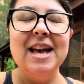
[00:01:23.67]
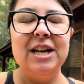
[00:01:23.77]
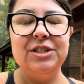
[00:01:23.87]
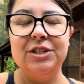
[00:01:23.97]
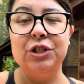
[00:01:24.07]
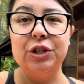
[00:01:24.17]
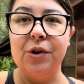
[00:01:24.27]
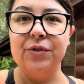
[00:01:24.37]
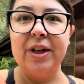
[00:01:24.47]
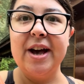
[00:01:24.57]
It's just
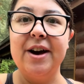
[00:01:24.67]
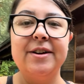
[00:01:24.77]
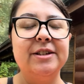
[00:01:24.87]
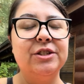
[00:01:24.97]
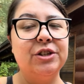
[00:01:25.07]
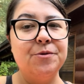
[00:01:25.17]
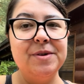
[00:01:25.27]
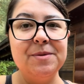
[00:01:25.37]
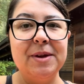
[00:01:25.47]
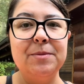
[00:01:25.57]
so loud and so
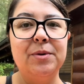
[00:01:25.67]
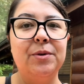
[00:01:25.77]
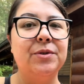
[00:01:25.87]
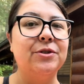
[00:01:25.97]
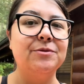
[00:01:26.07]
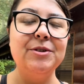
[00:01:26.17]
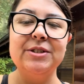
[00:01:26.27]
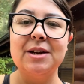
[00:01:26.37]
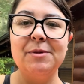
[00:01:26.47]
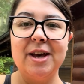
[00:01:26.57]
many people. There's
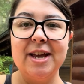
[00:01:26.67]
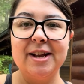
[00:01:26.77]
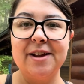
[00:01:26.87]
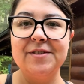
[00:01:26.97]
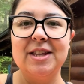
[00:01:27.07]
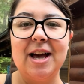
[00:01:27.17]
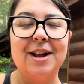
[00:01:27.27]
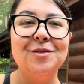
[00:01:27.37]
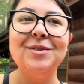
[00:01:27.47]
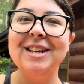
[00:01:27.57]
music playing and everything. I
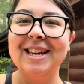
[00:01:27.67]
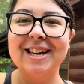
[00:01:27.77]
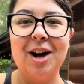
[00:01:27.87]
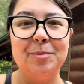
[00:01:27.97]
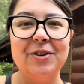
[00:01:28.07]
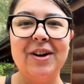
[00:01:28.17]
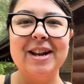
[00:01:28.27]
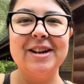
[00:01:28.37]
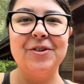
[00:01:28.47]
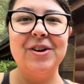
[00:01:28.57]
don't want to get
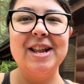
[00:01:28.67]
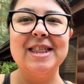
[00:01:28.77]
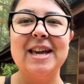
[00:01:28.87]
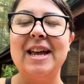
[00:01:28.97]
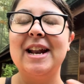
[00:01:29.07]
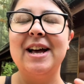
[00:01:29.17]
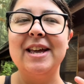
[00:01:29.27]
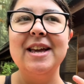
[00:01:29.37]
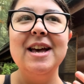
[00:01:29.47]
copyrighted or anything and I